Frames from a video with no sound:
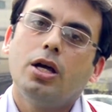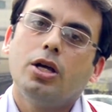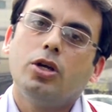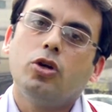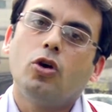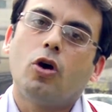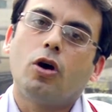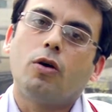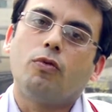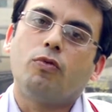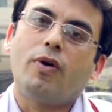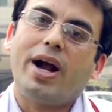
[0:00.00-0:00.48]

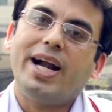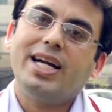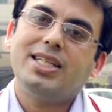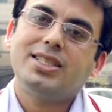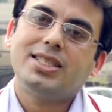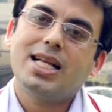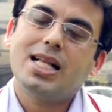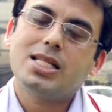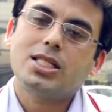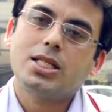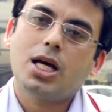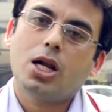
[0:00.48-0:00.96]
your white
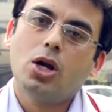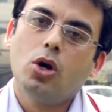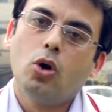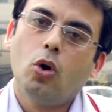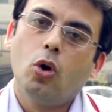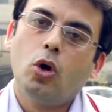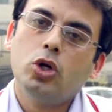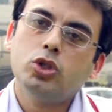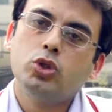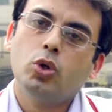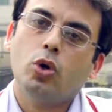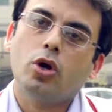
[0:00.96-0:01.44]
cells are
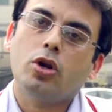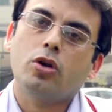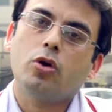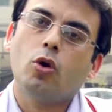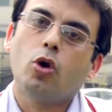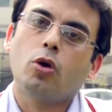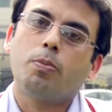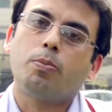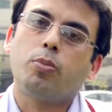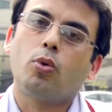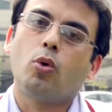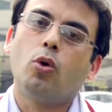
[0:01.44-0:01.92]
low so
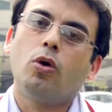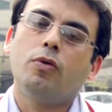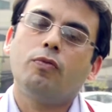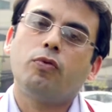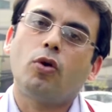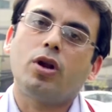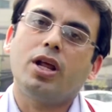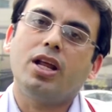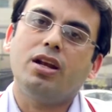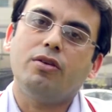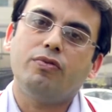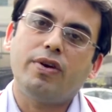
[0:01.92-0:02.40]
you're prone
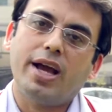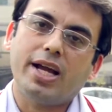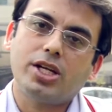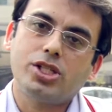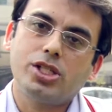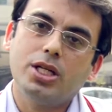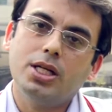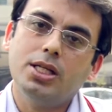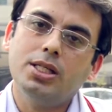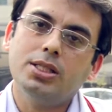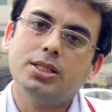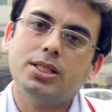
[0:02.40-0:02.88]
for
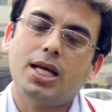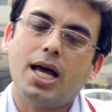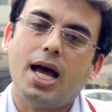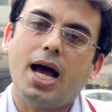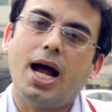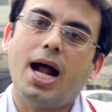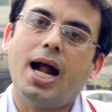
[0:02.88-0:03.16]
infections